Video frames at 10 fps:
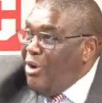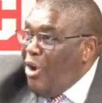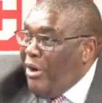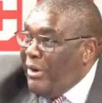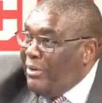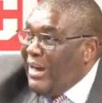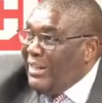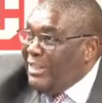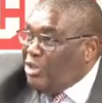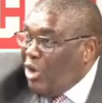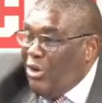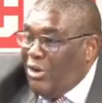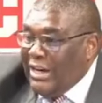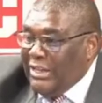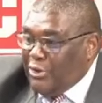oil, and so
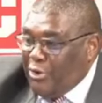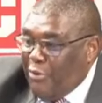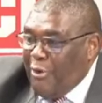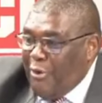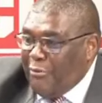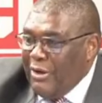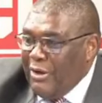on and so forth.